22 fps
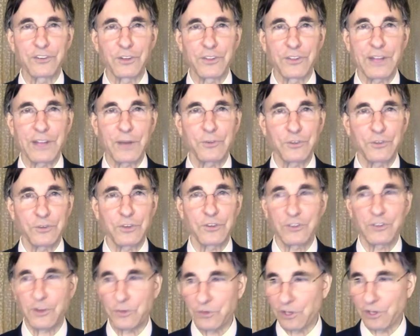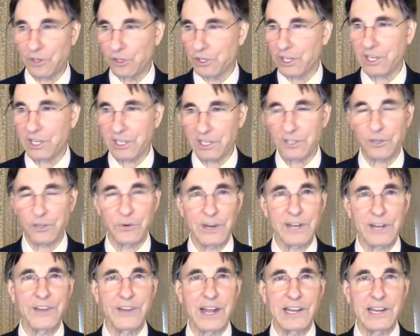So that was, she was looking at
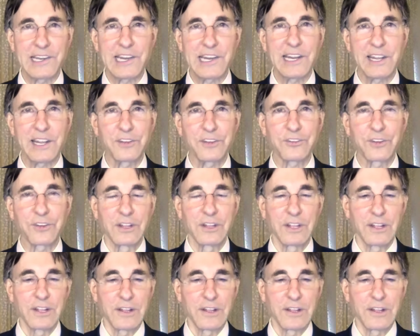creative ideas.